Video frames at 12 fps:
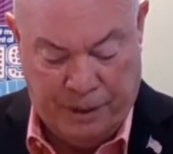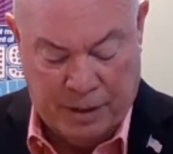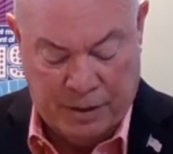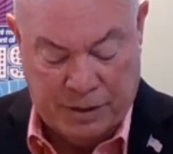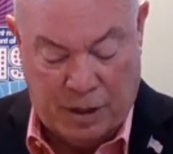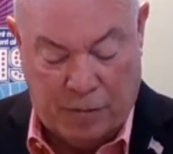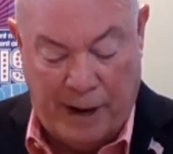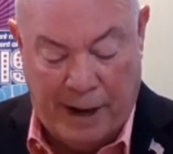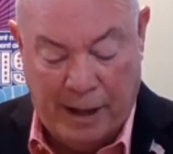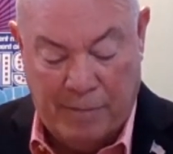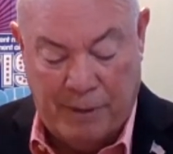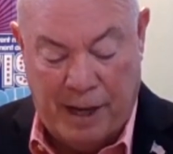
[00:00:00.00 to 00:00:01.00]
So
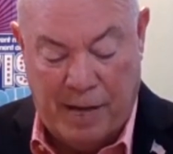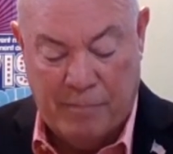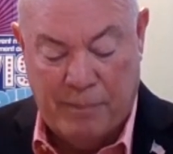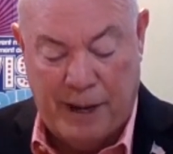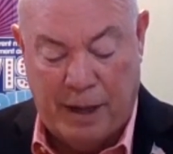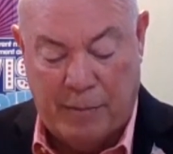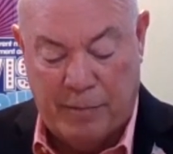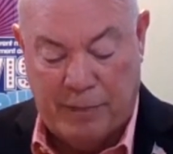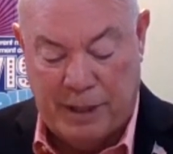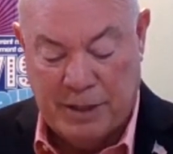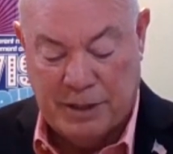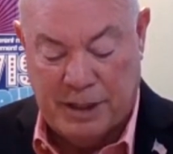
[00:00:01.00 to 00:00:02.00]
buy, buy
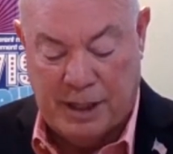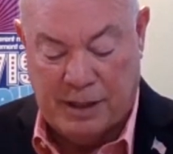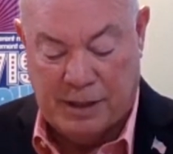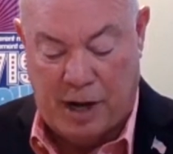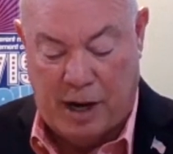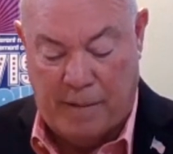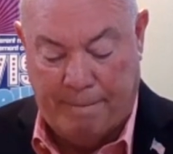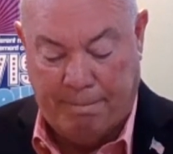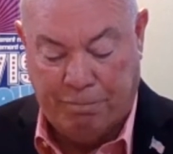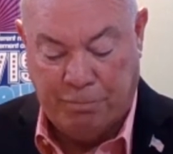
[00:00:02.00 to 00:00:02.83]
battlementmesa.com.